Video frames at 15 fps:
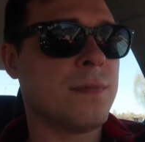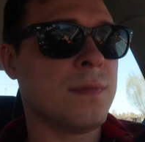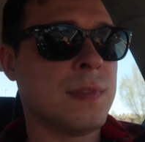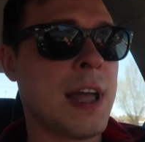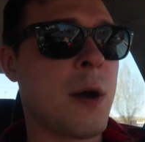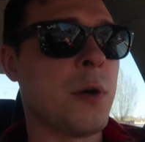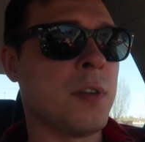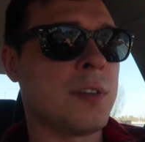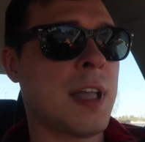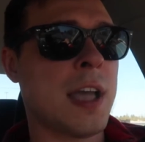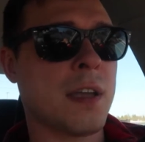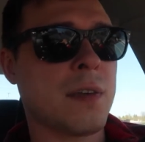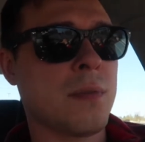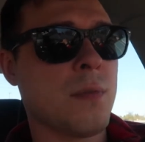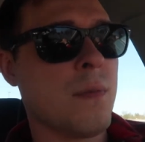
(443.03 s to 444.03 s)
That was
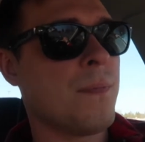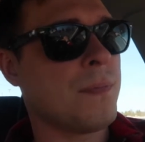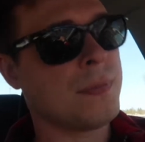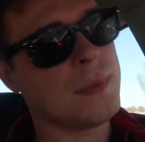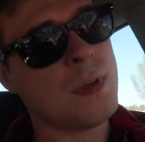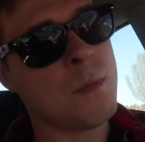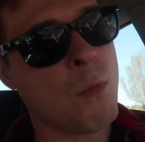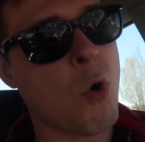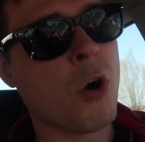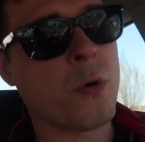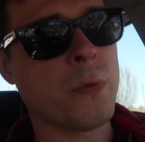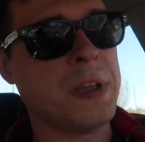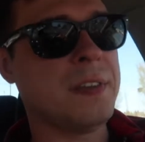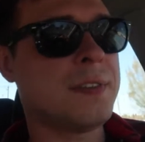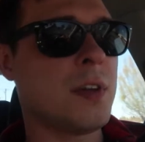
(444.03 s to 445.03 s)
like more
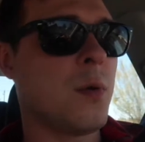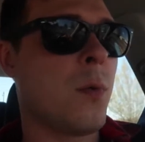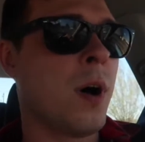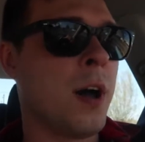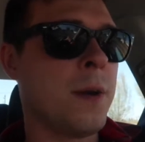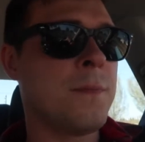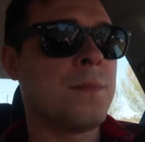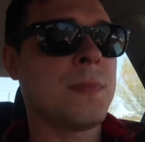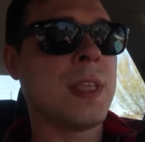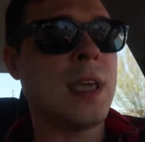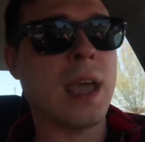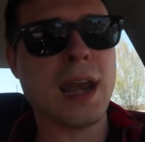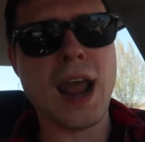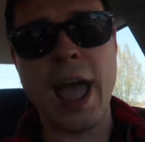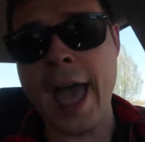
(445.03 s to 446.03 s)
recent one.
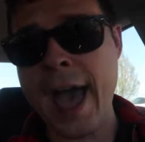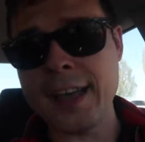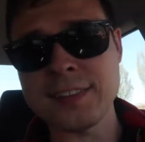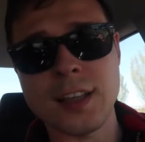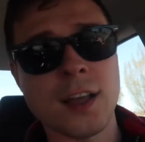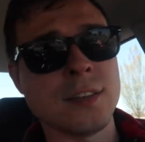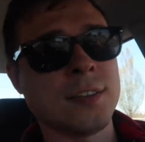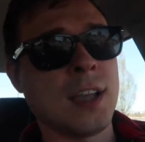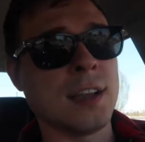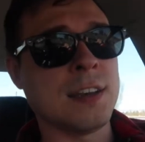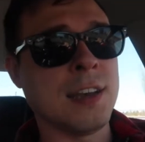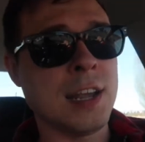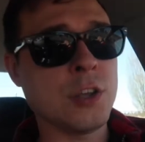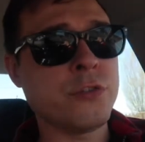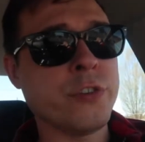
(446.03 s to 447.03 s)
And I asked him, I was like,
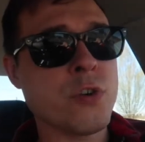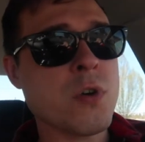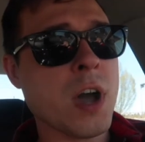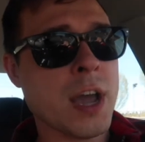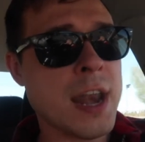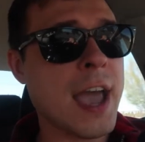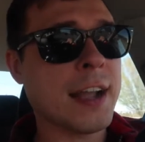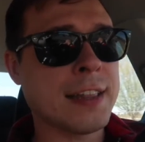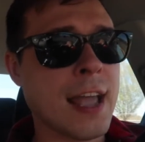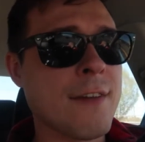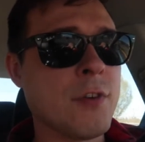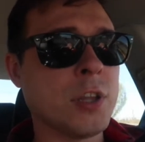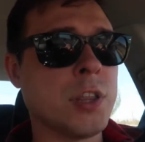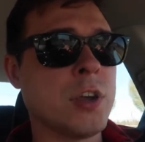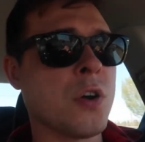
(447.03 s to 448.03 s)
did you connect
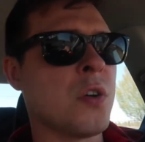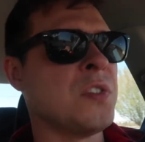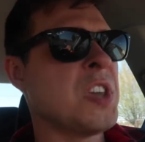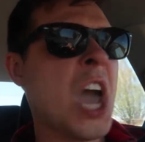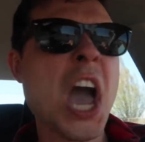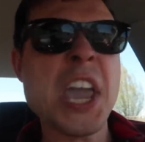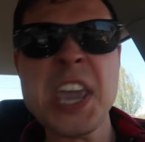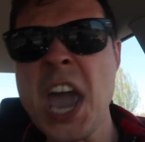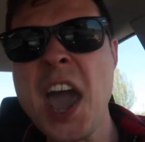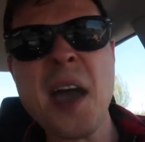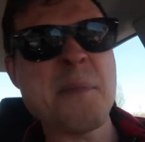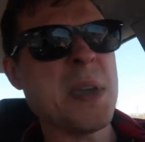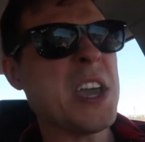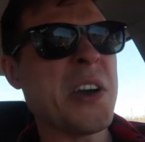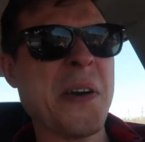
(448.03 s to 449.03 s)
everything? He goes, yeah,
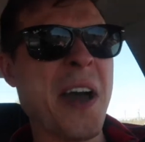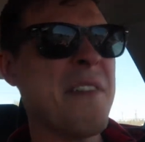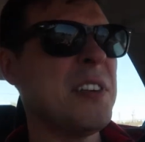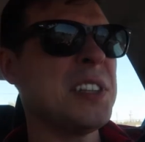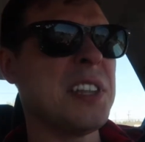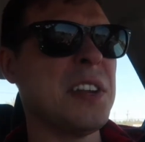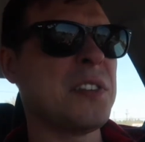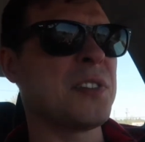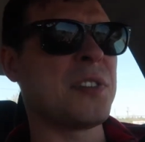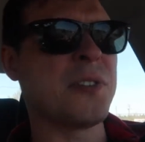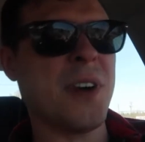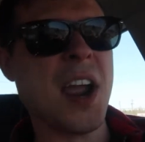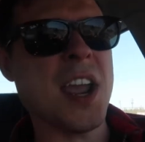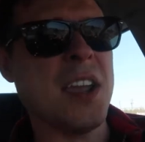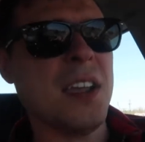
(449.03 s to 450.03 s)
amigo, everything's
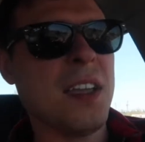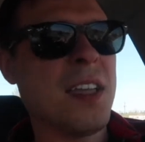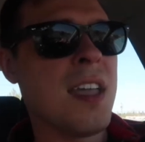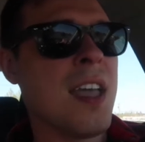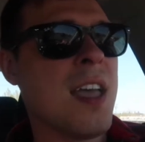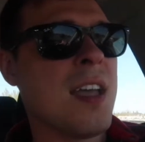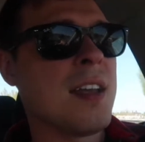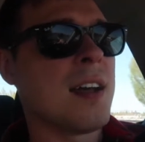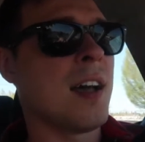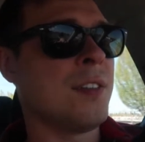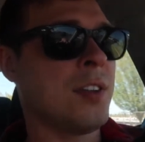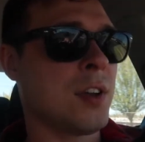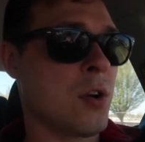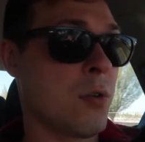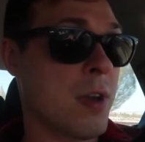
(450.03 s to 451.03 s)
great. I was
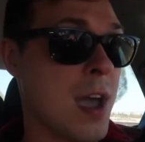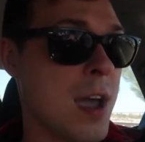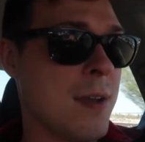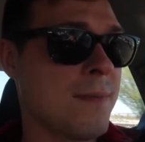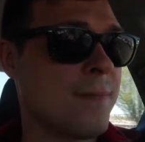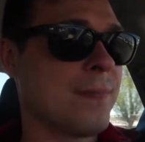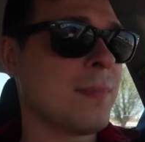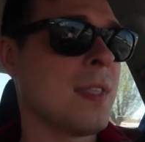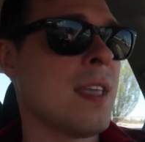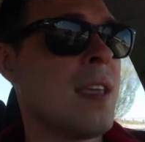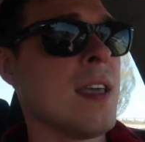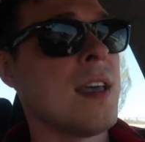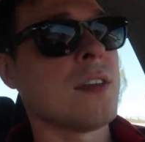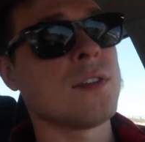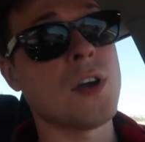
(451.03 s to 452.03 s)
like, okay.
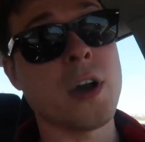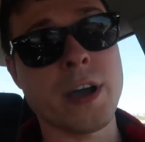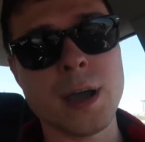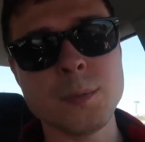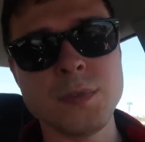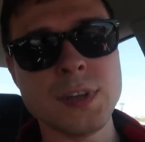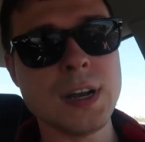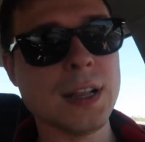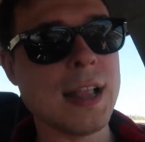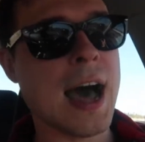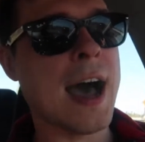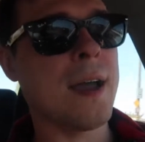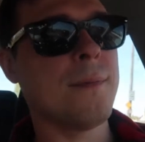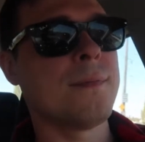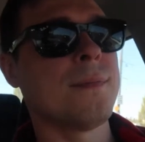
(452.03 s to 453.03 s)
So I'll come to the
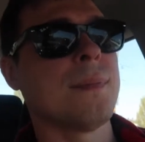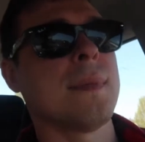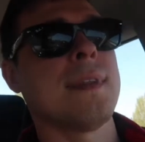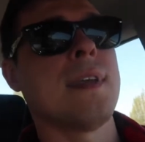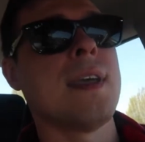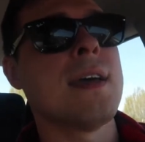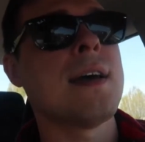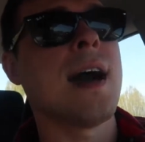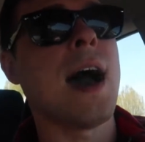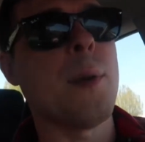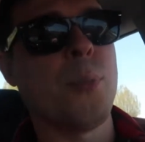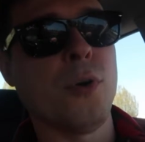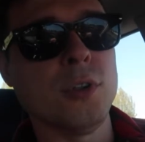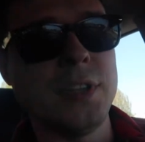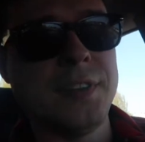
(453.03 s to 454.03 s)
lot. I
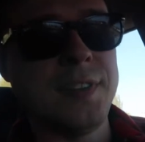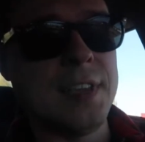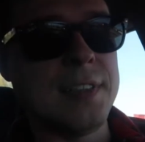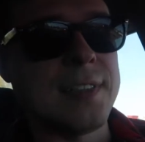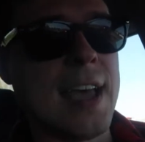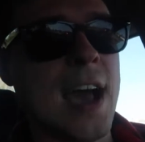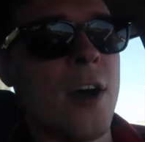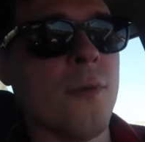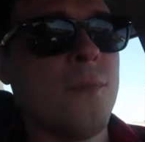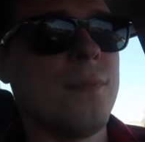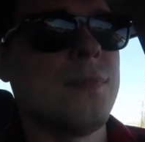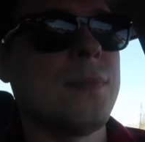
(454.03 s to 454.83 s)
pulled the seats out.